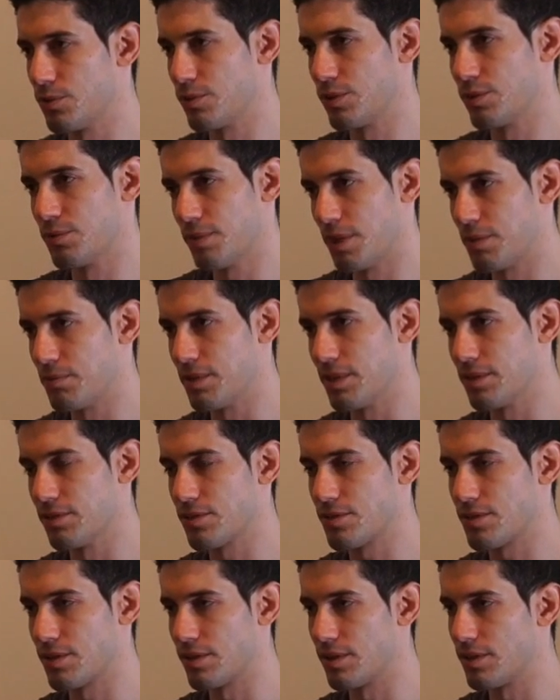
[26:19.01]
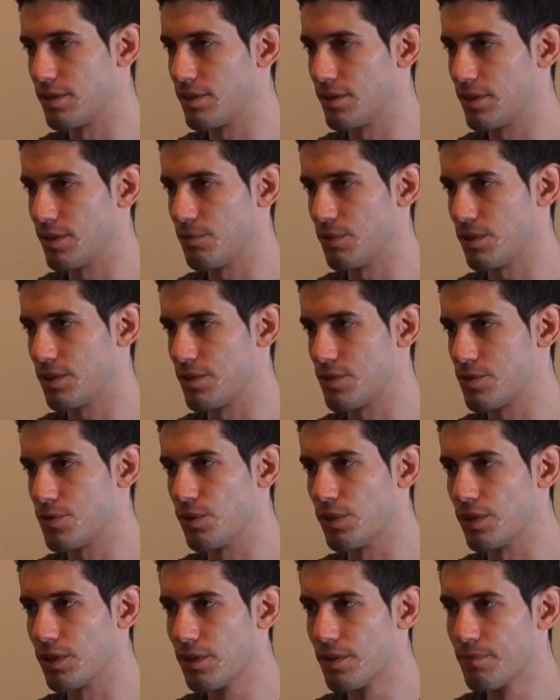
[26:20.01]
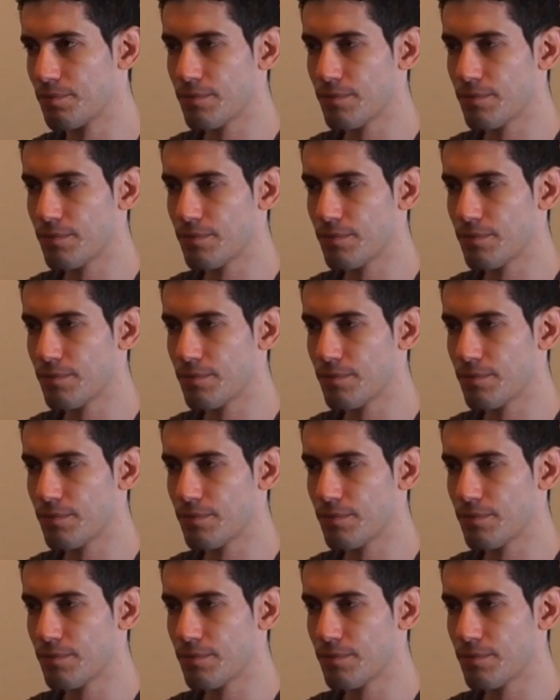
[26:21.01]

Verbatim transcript: you may be interested in, in what he's doing.